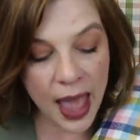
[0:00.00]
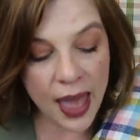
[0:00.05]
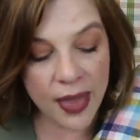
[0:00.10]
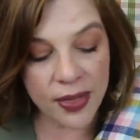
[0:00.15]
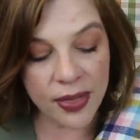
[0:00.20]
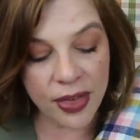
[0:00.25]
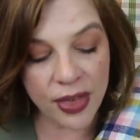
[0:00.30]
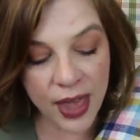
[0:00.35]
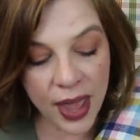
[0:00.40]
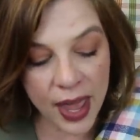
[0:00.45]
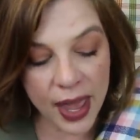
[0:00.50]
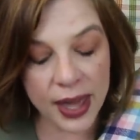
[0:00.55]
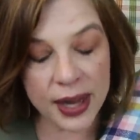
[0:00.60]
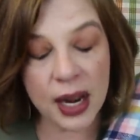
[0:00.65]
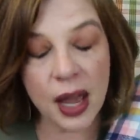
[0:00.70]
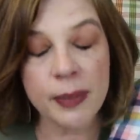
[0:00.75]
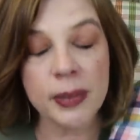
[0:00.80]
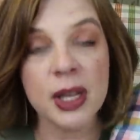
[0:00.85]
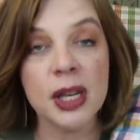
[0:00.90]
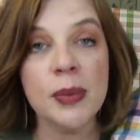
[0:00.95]
And
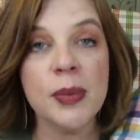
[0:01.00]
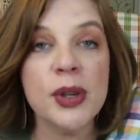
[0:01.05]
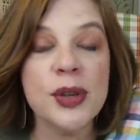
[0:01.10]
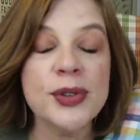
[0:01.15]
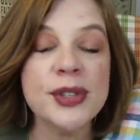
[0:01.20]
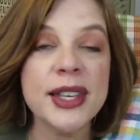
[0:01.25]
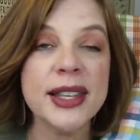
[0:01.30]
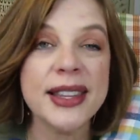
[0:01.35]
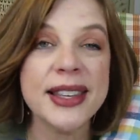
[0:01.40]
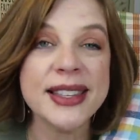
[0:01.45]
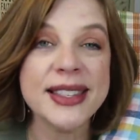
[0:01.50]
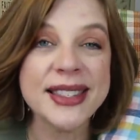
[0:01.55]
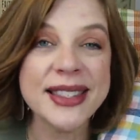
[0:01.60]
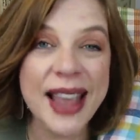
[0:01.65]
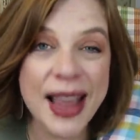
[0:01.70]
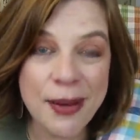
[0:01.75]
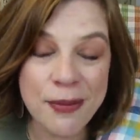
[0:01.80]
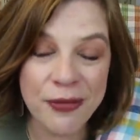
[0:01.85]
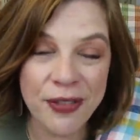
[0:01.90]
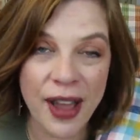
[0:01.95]
then I'm going to be using the
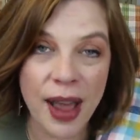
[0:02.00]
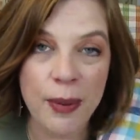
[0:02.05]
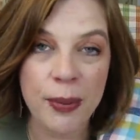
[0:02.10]
same